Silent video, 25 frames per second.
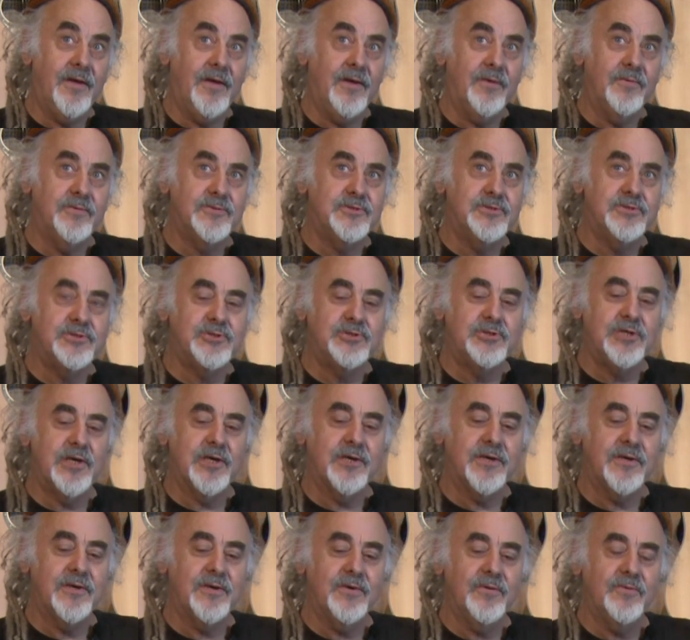I'll just
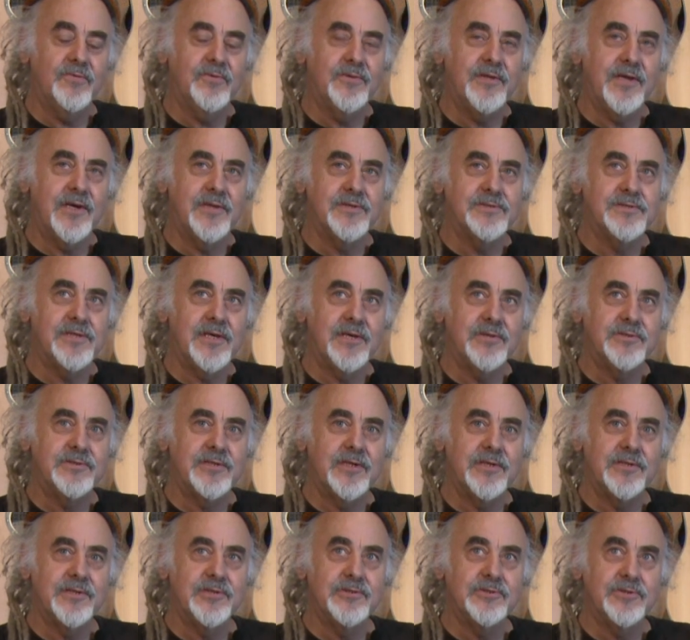check with our sound
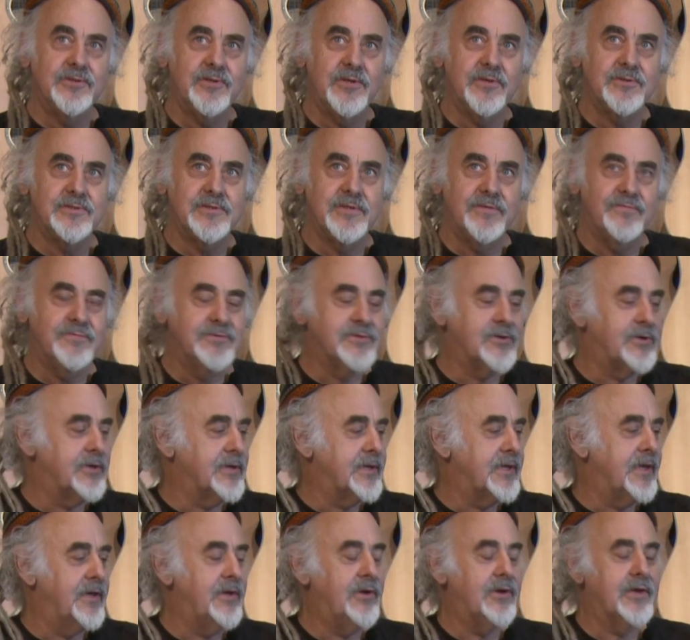technician those levels are
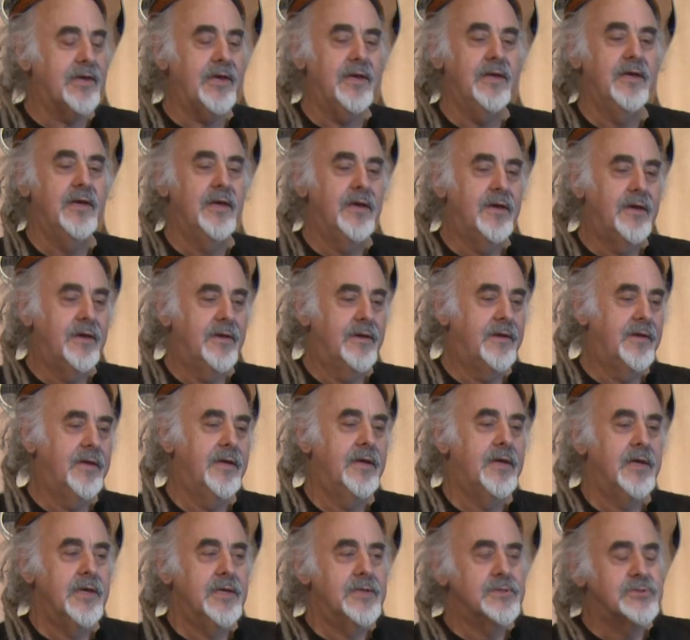okay. Okay.
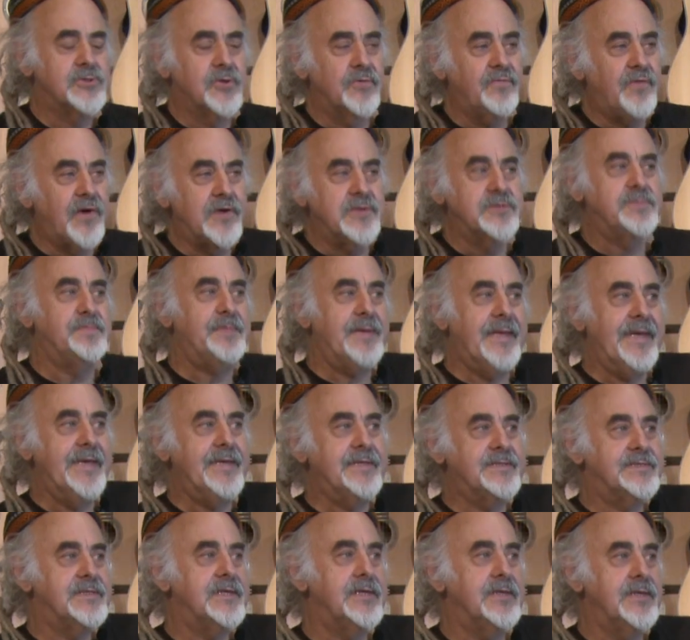So if I was
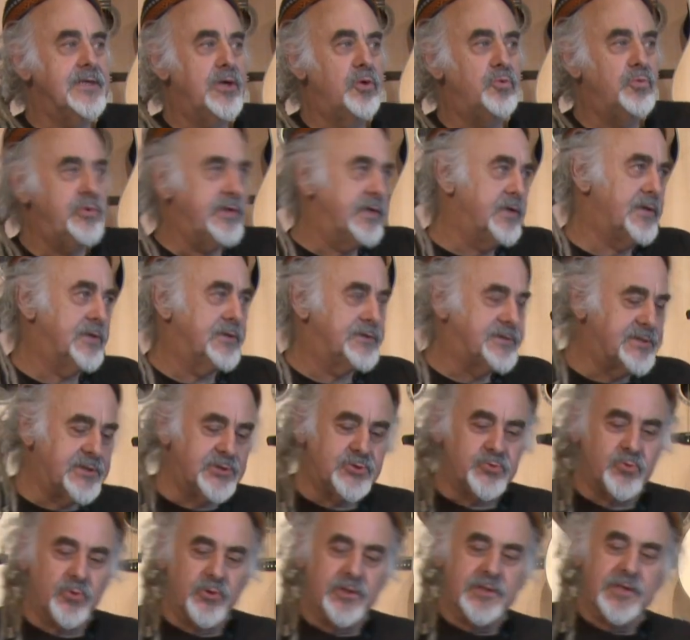playing, say, a reel,
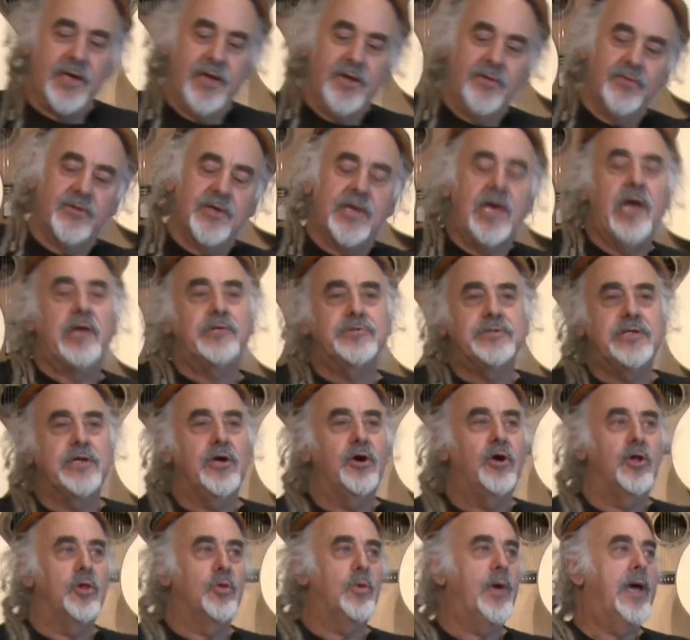since we're in the County
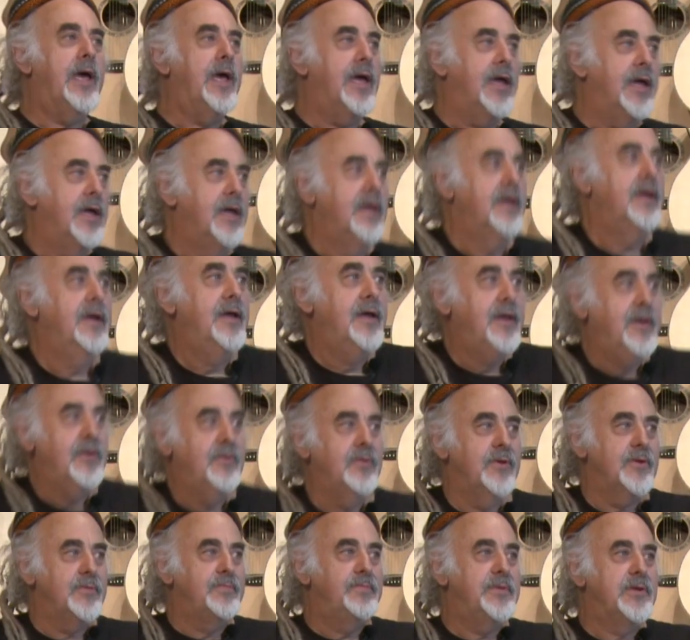Galway
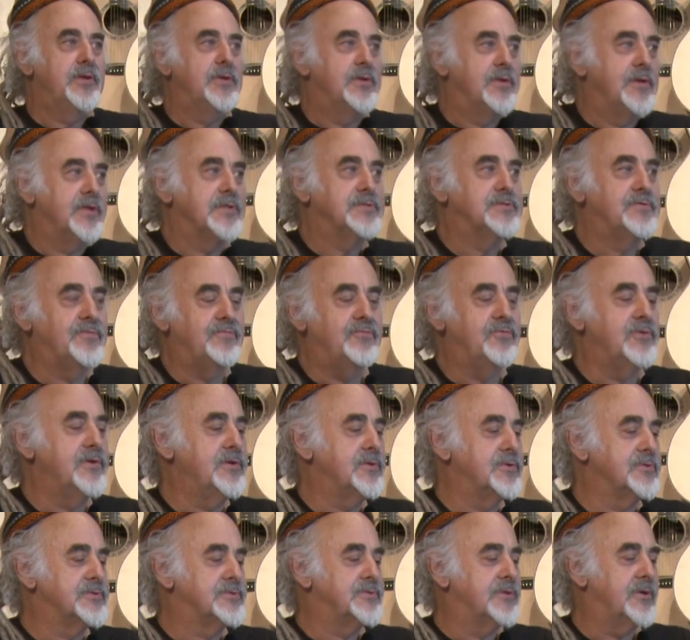it'd be lots of
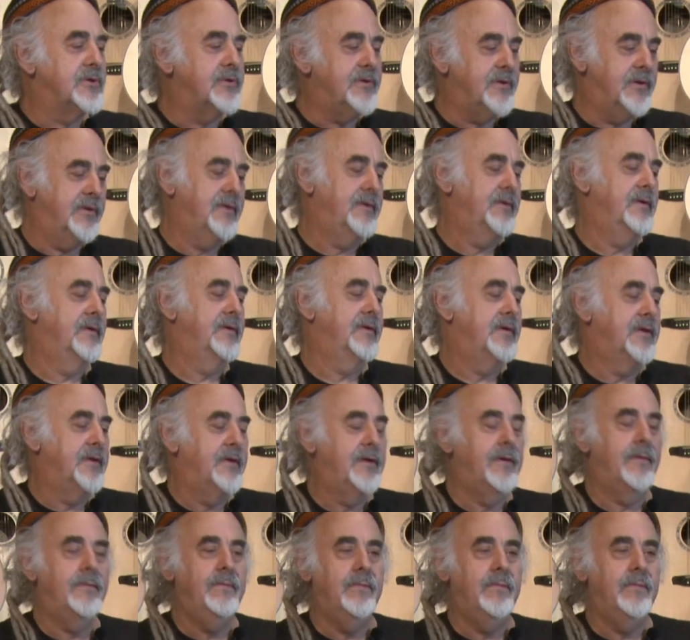reels though. And